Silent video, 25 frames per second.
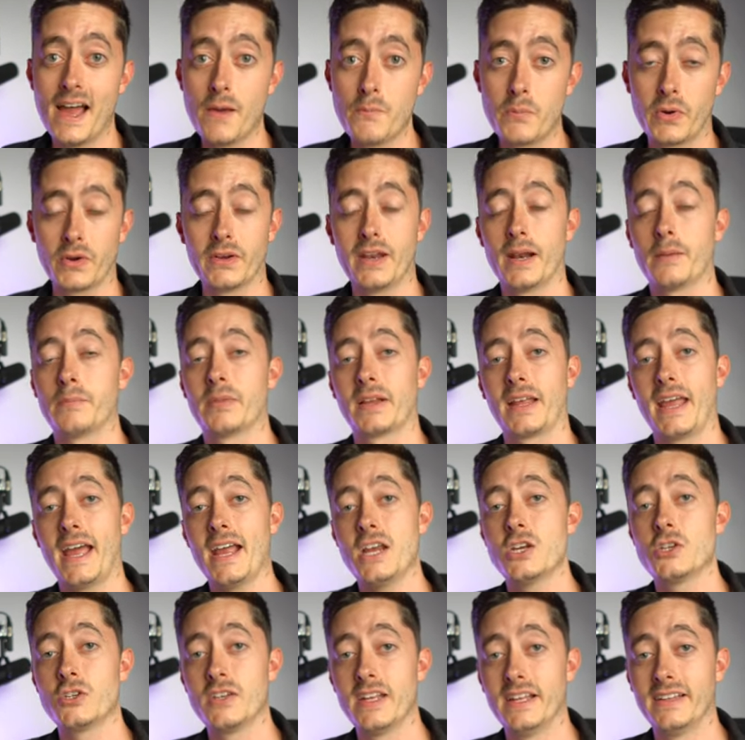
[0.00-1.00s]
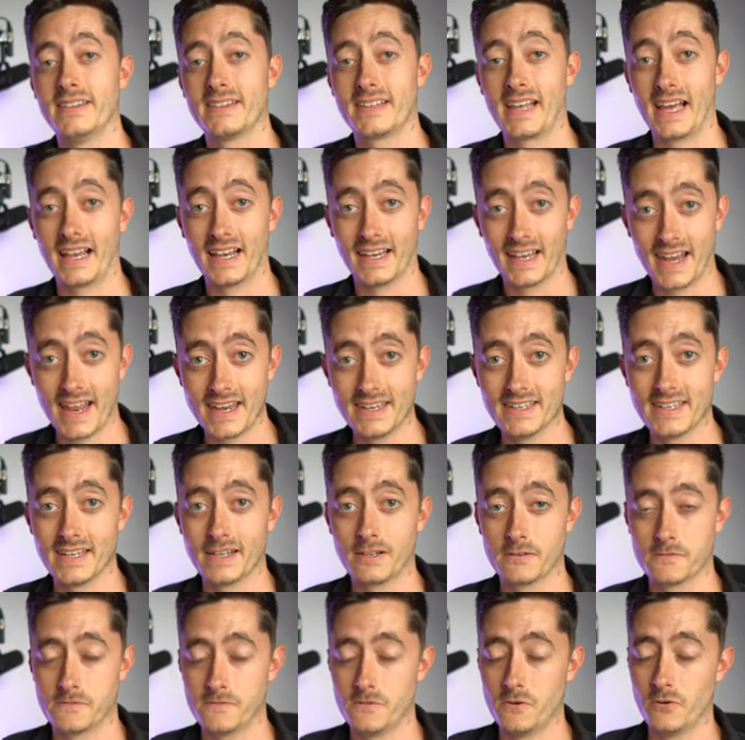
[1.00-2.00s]
put an application in to get
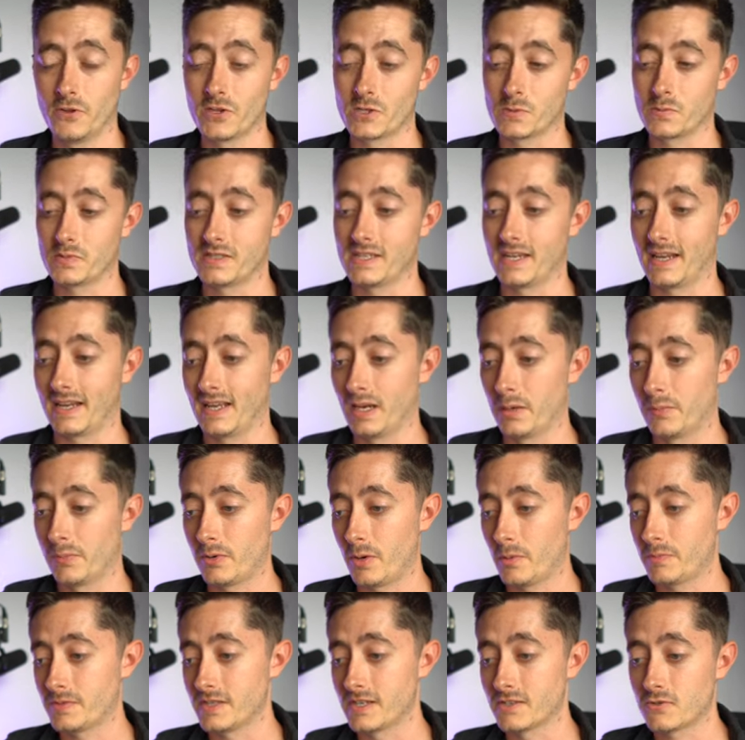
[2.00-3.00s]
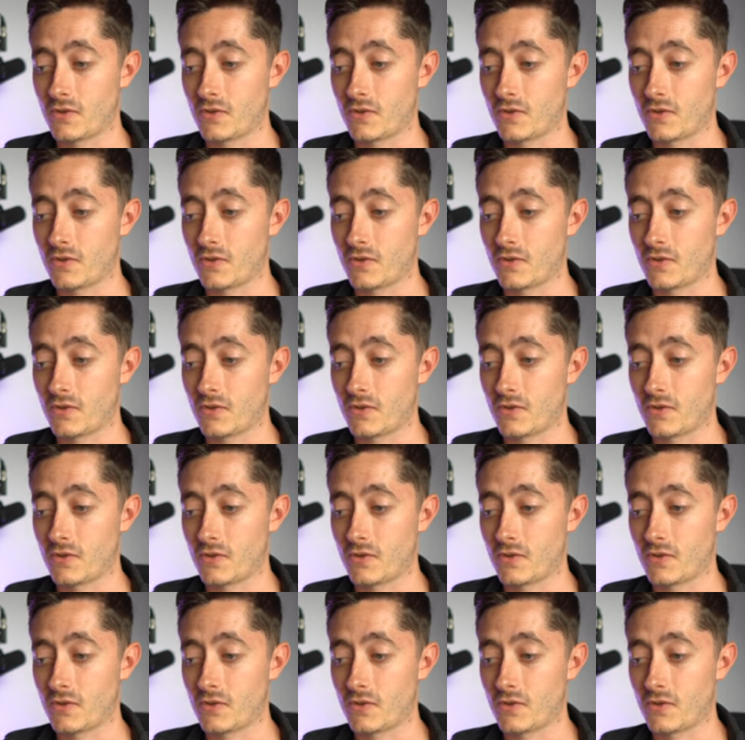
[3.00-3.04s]
lending for this particular property.